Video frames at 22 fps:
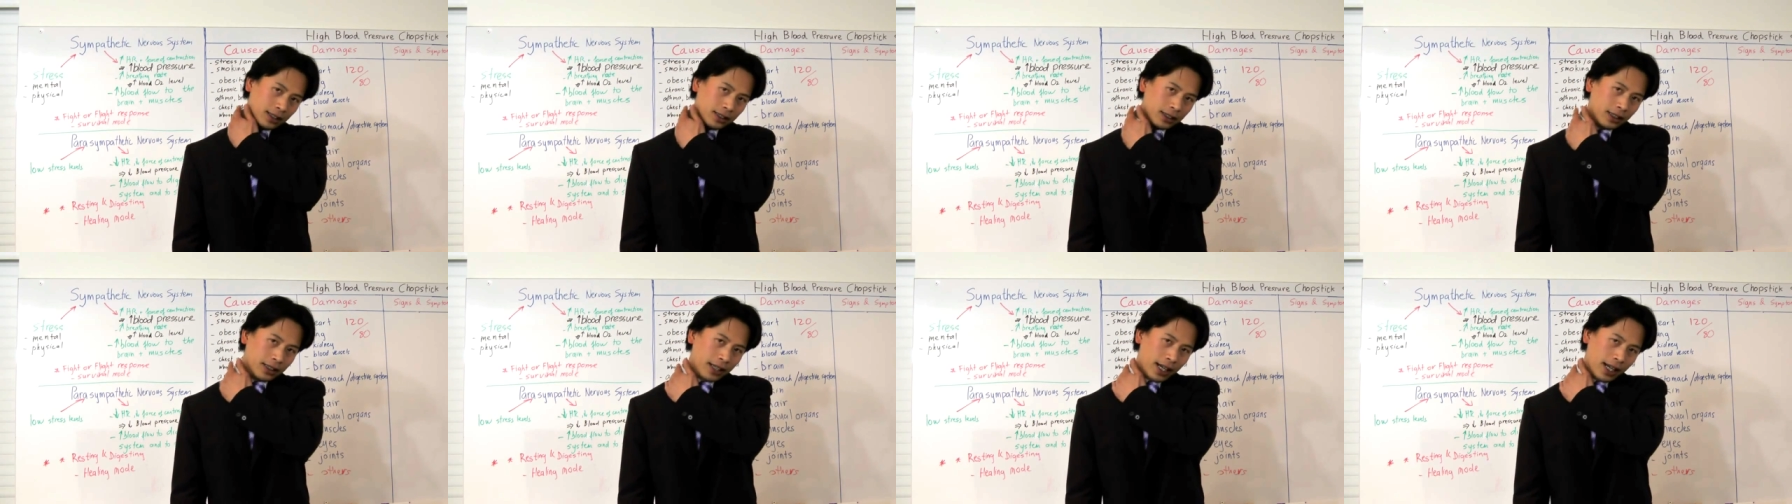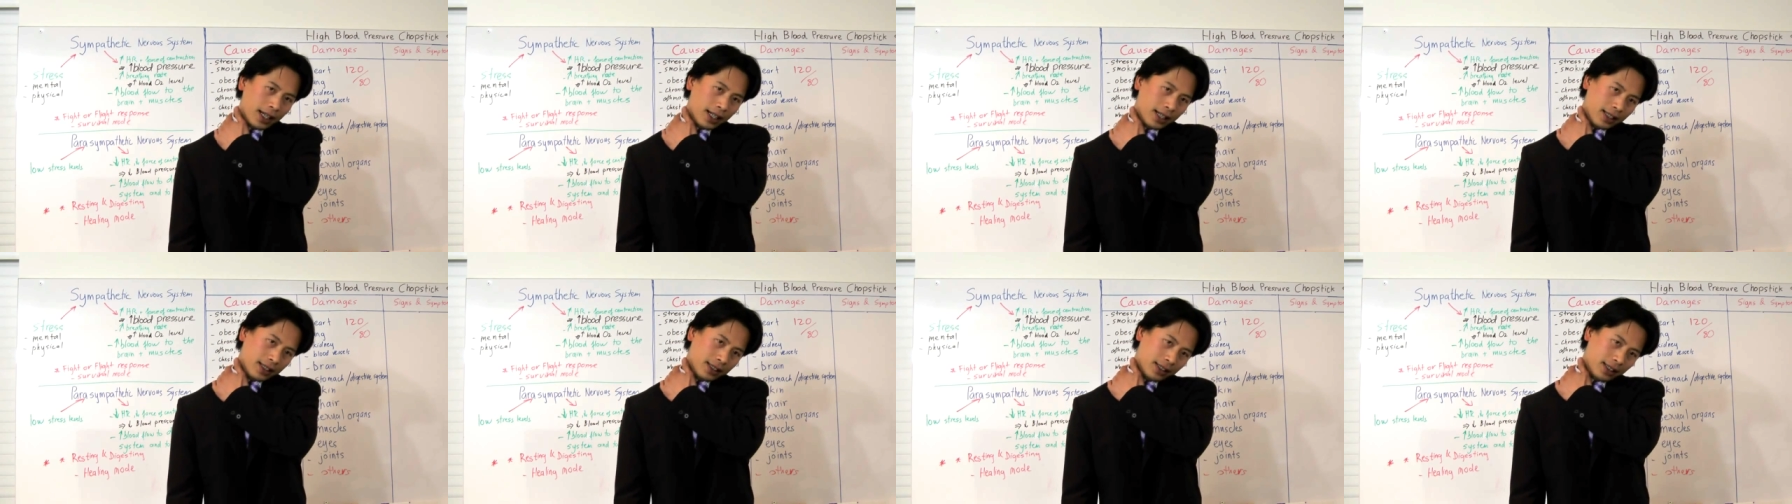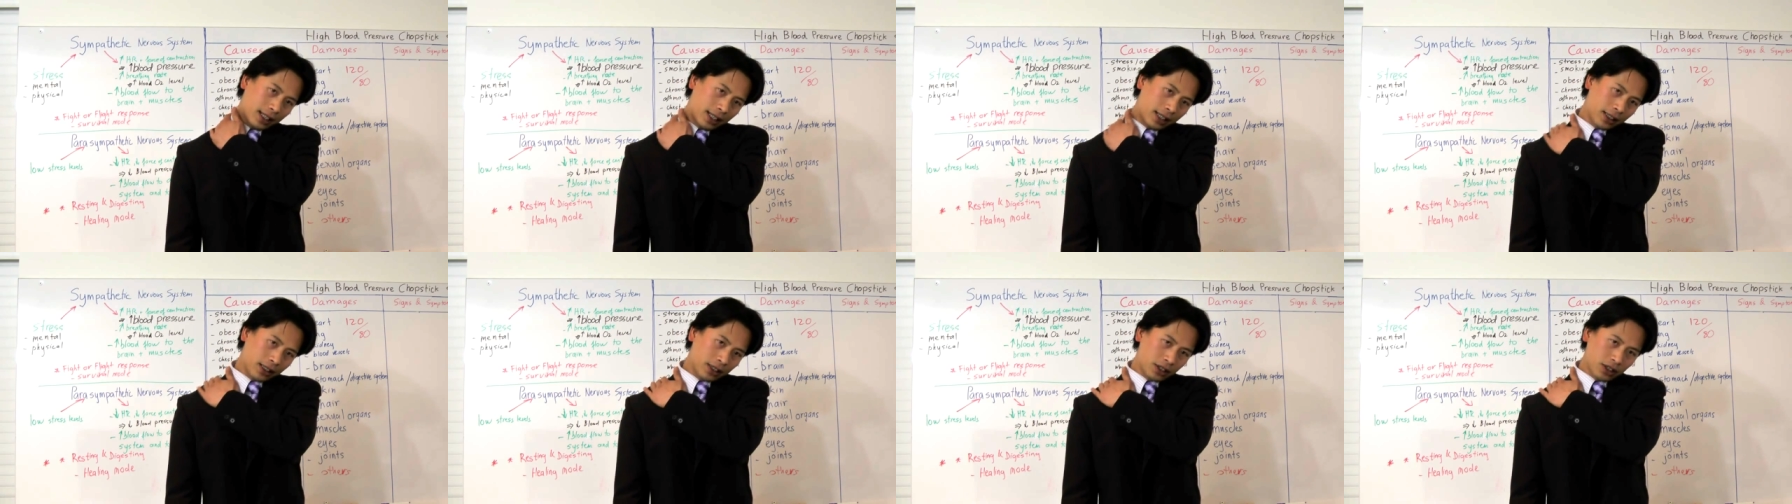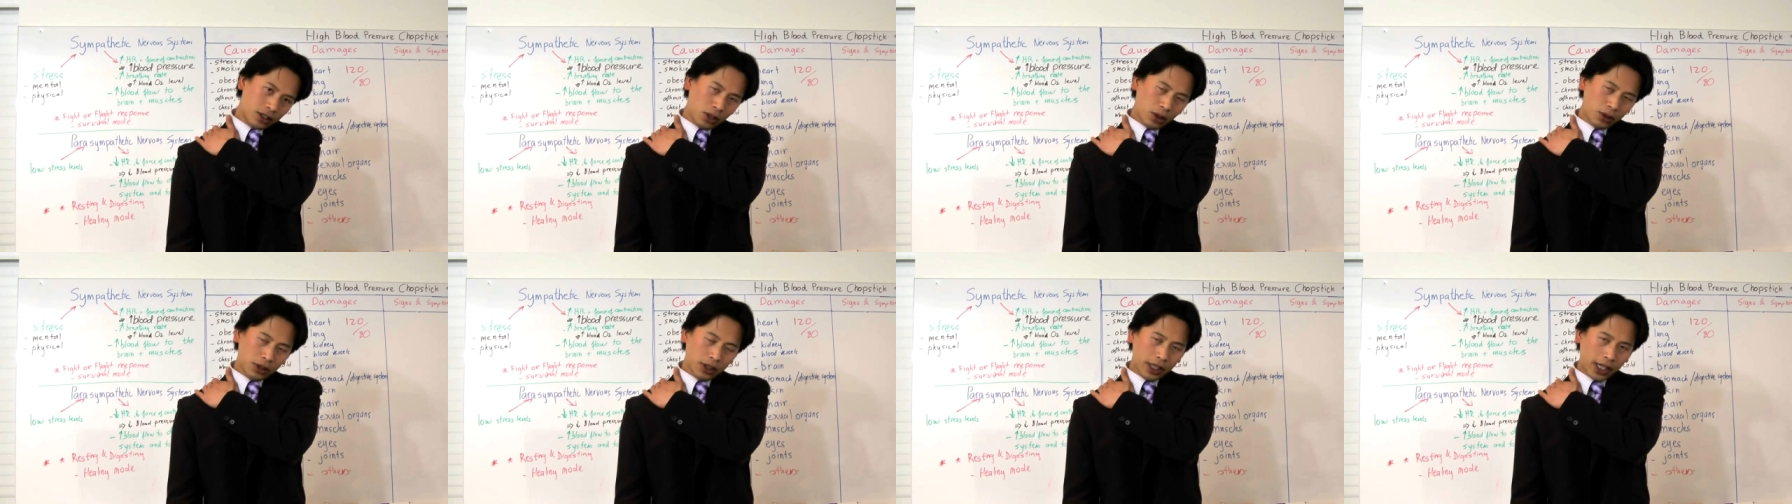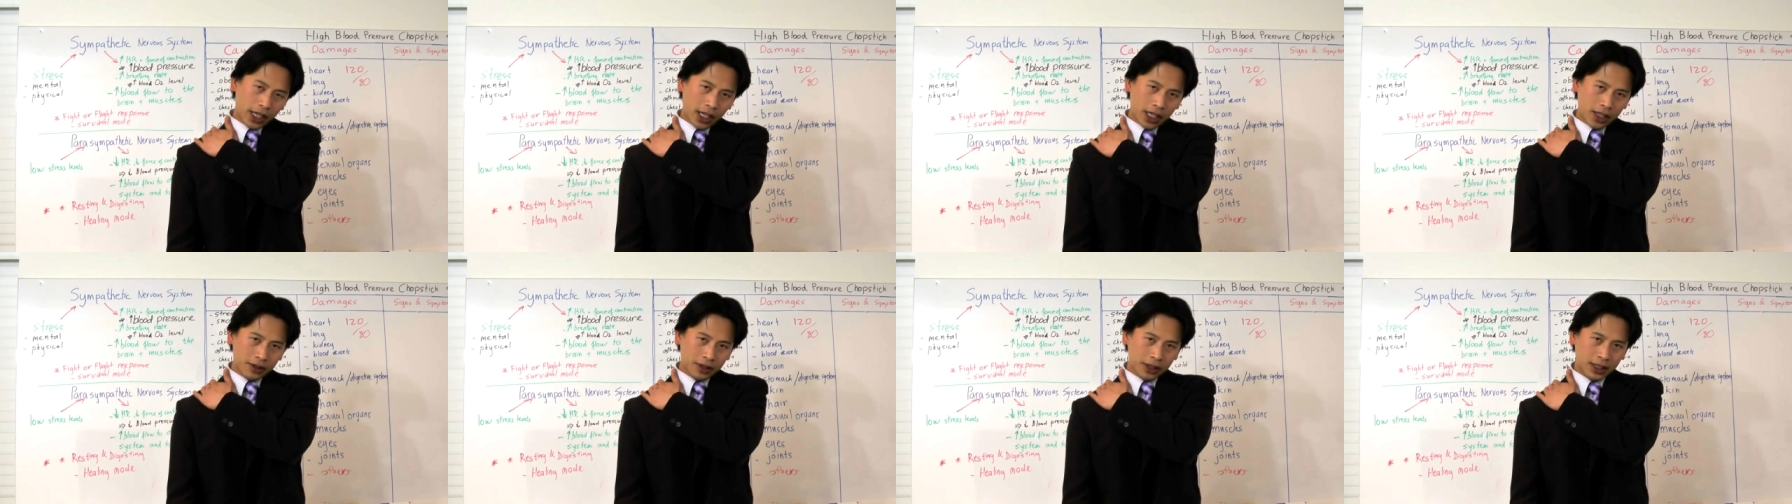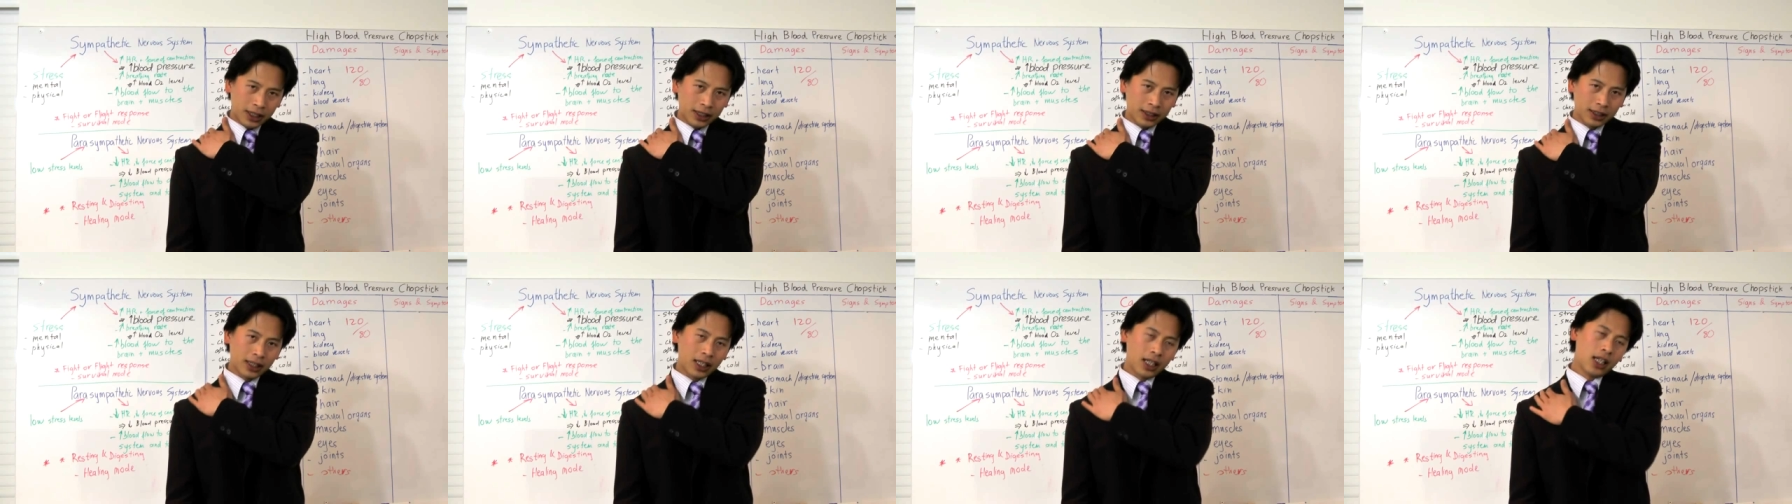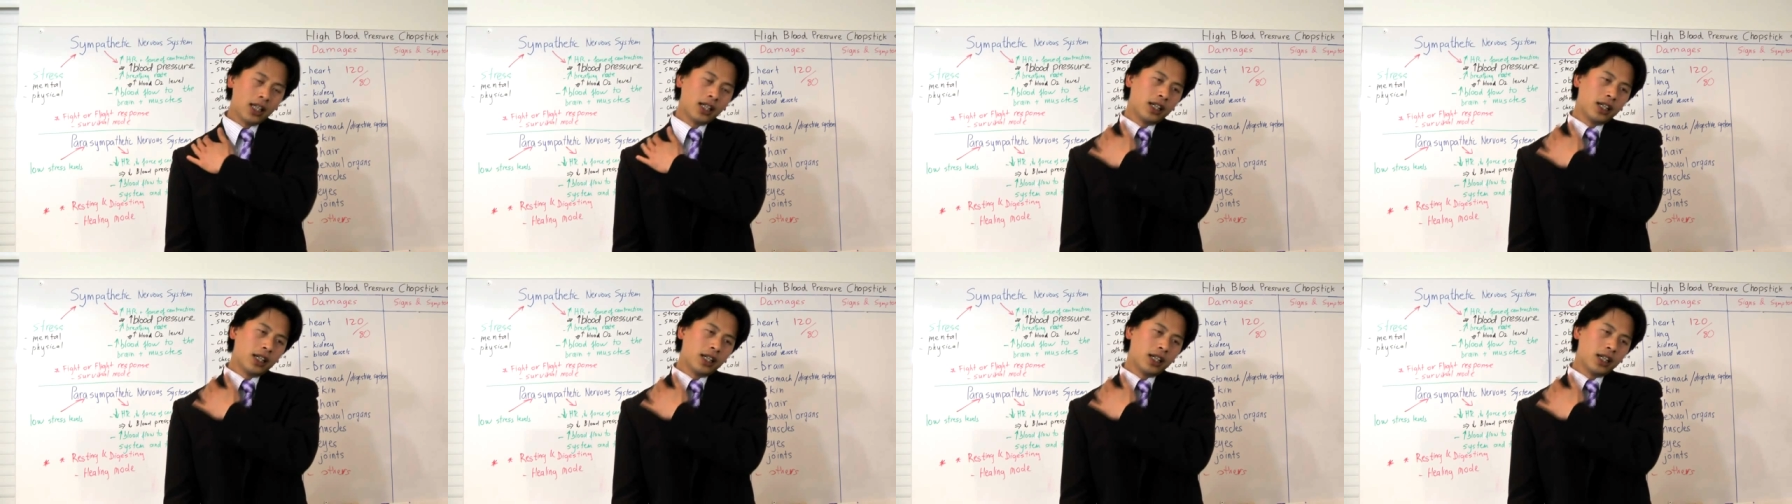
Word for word: the neck and the shoulder areas.